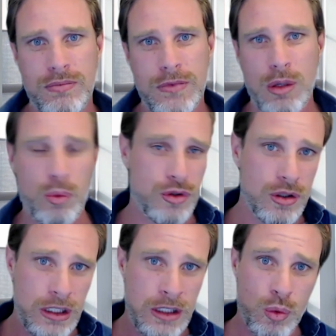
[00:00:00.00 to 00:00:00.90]

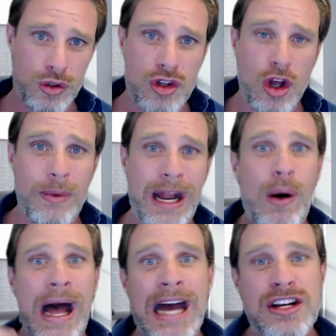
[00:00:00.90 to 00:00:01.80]
It will determine our
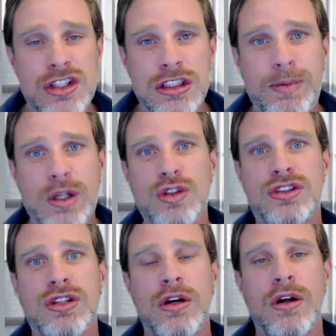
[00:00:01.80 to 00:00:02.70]
actions,
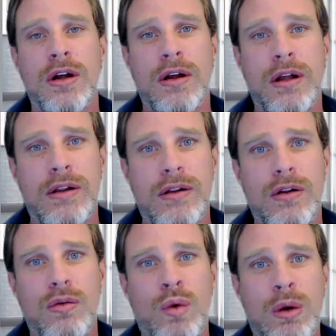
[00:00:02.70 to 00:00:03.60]
because we